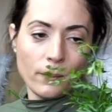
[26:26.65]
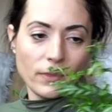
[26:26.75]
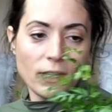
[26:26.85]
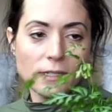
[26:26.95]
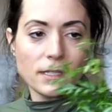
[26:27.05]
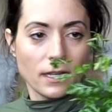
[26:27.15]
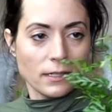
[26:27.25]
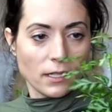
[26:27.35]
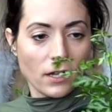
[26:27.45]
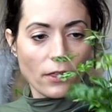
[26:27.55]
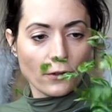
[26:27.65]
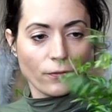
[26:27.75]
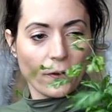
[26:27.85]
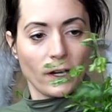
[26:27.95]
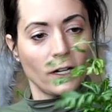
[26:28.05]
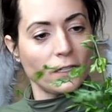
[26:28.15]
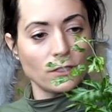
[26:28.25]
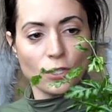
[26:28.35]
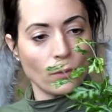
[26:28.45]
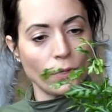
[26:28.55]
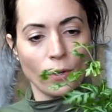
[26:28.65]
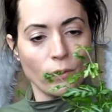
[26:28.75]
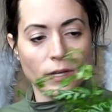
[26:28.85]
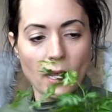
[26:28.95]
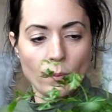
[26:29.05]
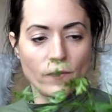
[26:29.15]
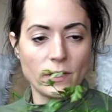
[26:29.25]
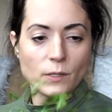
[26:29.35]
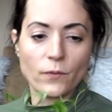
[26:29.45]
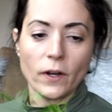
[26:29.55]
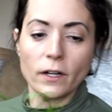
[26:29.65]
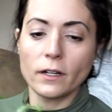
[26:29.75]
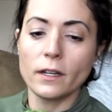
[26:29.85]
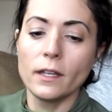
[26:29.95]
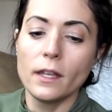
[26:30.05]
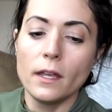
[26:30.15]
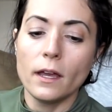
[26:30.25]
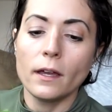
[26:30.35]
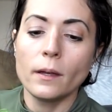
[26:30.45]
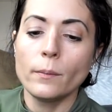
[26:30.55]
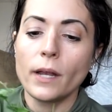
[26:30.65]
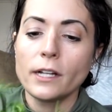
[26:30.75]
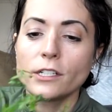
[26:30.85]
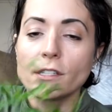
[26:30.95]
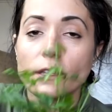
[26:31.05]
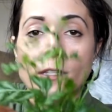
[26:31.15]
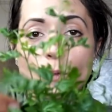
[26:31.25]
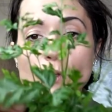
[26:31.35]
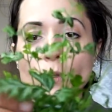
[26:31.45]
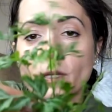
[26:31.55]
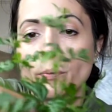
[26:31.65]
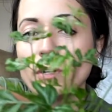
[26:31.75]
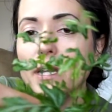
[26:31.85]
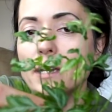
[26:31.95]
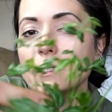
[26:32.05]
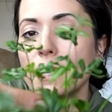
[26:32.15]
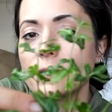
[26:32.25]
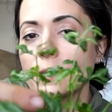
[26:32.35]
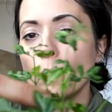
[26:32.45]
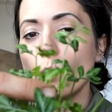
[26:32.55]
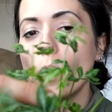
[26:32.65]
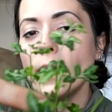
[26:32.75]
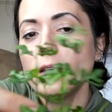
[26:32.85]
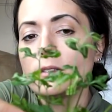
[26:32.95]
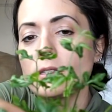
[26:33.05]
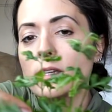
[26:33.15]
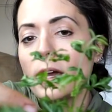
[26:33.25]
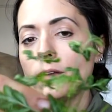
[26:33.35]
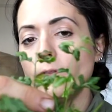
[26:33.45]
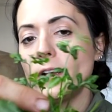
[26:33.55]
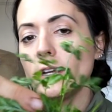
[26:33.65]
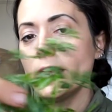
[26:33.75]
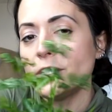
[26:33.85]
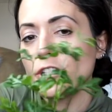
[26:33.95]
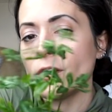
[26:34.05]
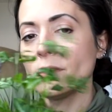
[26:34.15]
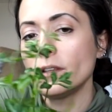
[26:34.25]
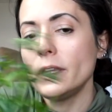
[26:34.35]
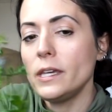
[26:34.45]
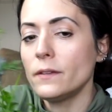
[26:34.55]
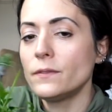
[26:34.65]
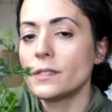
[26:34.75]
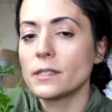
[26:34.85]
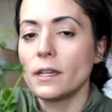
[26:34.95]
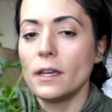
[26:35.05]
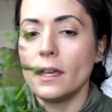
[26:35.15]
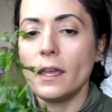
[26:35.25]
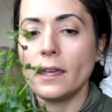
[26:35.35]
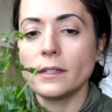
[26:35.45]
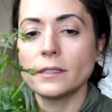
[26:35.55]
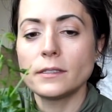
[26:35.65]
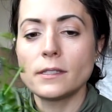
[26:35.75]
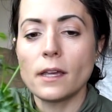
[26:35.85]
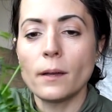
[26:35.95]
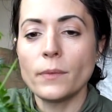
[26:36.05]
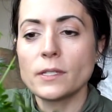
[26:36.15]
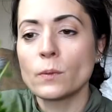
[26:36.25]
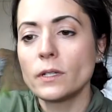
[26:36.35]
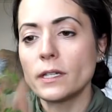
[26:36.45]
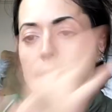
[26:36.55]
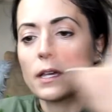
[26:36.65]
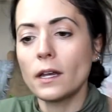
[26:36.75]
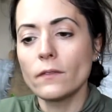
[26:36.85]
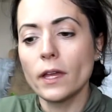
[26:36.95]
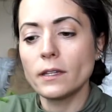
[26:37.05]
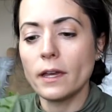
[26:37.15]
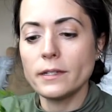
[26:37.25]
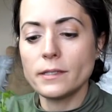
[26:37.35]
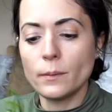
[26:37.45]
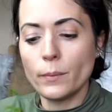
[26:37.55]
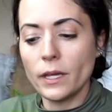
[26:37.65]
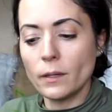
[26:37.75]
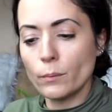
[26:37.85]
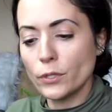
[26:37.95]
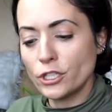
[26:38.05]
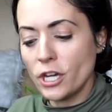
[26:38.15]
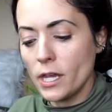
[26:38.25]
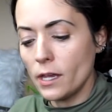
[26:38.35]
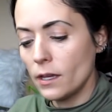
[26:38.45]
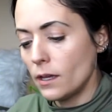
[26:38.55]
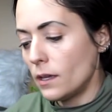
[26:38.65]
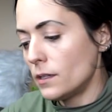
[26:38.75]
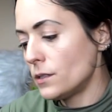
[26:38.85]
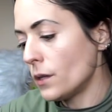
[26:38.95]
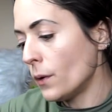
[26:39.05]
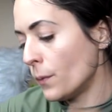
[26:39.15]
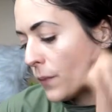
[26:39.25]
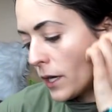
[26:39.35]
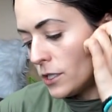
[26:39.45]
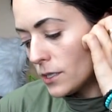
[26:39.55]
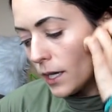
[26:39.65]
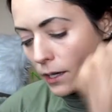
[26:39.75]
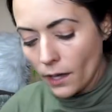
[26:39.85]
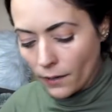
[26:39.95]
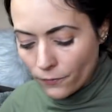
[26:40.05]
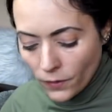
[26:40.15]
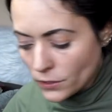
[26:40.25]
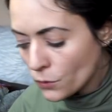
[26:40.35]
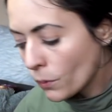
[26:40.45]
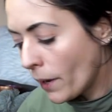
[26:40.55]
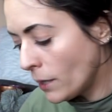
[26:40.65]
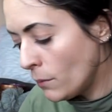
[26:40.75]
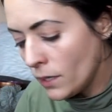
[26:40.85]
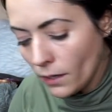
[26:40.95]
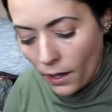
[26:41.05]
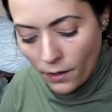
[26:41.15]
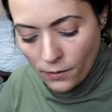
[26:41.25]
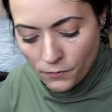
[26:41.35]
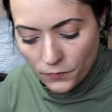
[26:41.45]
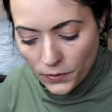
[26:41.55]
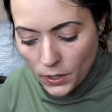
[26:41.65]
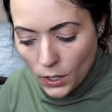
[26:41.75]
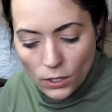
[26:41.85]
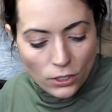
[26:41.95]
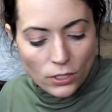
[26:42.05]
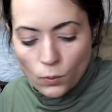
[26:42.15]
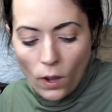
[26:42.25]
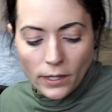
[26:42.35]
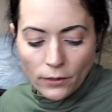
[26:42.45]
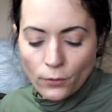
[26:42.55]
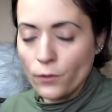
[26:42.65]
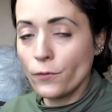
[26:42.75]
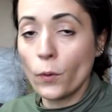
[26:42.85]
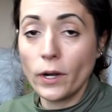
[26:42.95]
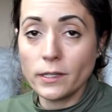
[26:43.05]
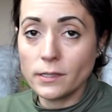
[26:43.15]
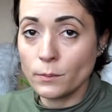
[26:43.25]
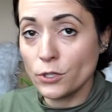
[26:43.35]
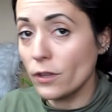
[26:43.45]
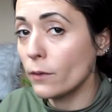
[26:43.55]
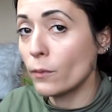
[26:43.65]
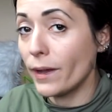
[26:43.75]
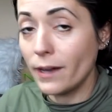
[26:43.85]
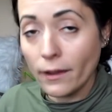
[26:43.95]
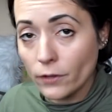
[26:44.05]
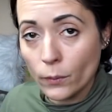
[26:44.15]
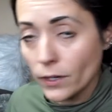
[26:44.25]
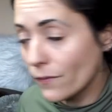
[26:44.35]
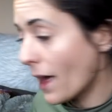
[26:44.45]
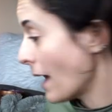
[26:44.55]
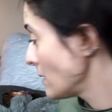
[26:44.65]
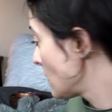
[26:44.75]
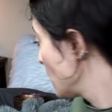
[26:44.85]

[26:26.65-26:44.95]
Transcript: This is another fern. Don't know the name of this fern, but I just thought this was really pretty. It's got some white kind of variegation on the leaves, and this one gets kind of like nice and big and bushy. So I just like, ferns remind me of just walking through the forest. I'm sure they remind everyone of that,